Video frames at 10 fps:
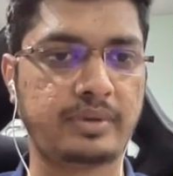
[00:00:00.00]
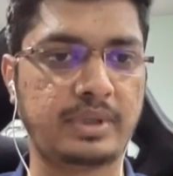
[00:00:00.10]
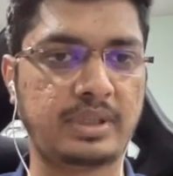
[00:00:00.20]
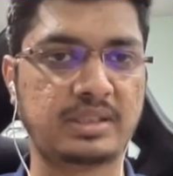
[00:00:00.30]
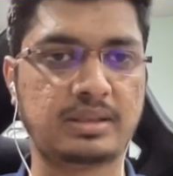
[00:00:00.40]

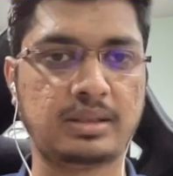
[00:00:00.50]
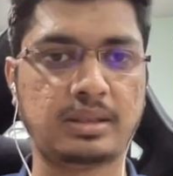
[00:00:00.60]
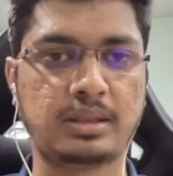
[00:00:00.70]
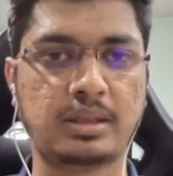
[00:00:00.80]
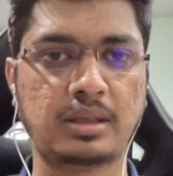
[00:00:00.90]
that is the
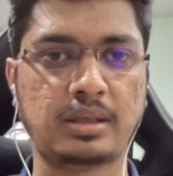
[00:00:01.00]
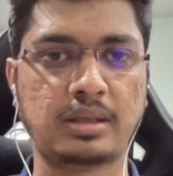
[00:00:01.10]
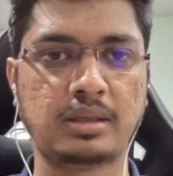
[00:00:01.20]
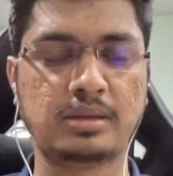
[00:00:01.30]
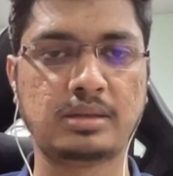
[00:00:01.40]

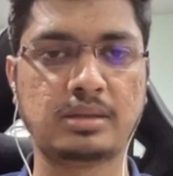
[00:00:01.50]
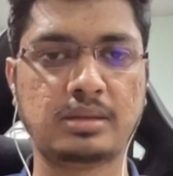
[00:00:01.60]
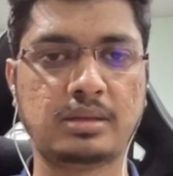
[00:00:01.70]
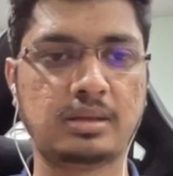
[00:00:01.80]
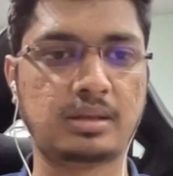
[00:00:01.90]

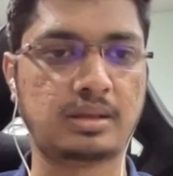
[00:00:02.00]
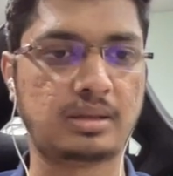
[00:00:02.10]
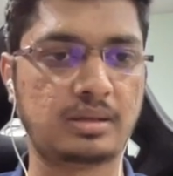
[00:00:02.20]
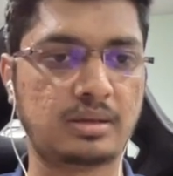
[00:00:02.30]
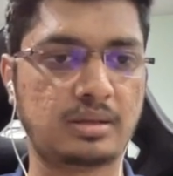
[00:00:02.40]
case,
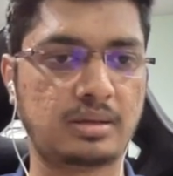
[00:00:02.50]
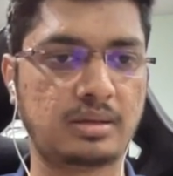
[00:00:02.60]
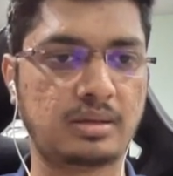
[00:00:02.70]
then